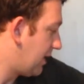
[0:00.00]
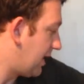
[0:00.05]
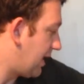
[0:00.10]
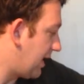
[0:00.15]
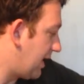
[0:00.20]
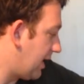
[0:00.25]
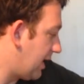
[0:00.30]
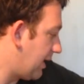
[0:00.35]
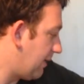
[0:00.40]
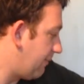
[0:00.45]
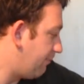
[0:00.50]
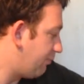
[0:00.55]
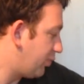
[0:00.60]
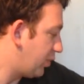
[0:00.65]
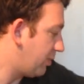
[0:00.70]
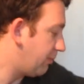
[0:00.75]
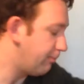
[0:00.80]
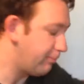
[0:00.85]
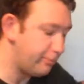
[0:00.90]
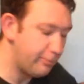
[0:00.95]

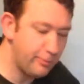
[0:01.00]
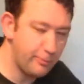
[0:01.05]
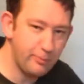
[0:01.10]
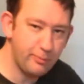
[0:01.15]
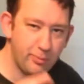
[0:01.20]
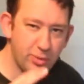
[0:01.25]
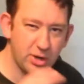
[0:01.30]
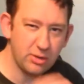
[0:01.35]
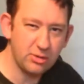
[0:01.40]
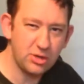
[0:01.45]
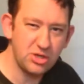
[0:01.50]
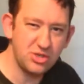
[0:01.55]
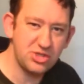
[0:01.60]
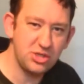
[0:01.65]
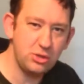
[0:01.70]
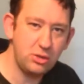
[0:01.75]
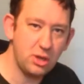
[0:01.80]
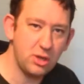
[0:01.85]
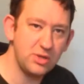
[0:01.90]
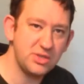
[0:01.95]
But I'm going
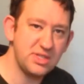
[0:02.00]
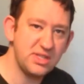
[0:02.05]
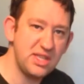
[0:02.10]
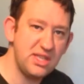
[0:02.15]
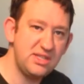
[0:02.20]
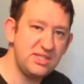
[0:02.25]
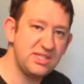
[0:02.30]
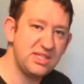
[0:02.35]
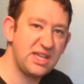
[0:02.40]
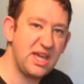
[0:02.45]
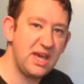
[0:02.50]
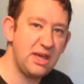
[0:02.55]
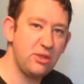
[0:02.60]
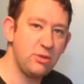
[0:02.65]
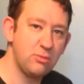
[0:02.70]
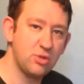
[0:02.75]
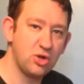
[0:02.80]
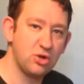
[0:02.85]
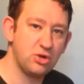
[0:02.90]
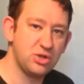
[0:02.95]
to do those and then scatter
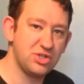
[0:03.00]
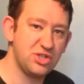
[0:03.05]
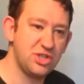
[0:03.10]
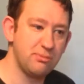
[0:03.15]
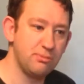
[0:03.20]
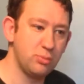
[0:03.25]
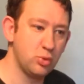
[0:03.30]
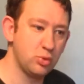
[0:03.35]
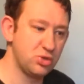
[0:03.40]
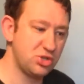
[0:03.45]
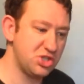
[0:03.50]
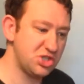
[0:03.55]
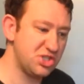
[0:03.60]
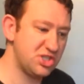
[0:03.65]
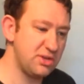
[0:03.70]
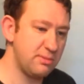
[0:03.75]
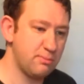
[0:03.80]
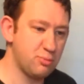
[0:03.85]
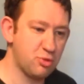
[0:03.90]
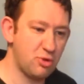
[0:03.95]
them across the board just
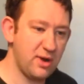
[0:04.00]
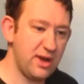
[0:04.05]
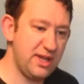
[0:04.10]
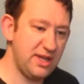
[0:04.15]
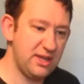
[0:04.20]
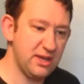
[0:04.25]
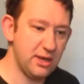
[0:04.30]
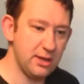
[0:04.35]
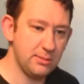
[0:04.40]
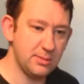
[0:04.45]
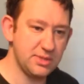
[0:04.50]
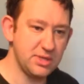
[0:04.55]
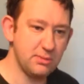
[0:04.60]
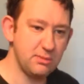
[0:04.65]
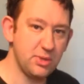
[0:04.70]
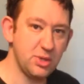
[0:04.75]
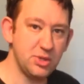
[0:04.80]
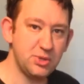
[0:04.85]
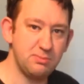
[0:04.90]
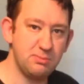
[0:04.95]
to break up
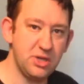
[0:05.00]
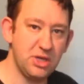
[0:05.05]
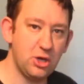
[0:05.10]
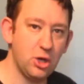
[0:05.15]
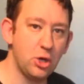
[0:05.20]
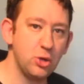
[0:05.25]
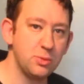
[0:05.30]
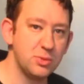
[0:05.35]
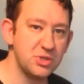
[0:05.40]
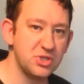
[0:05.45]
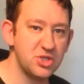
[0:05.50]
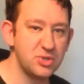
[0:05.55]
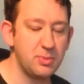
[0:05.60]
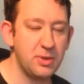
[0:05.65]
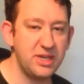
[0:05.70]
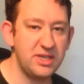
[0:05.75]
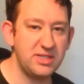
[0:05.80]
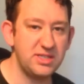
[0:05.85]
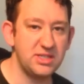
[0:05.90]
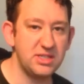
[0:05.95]
some of those big open
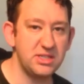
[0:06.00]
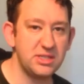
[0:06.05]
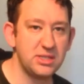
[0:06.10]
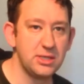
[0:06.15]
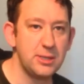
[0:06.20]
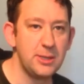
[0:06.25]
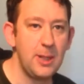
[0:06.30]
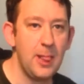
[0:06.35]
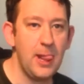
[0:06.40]
spaces.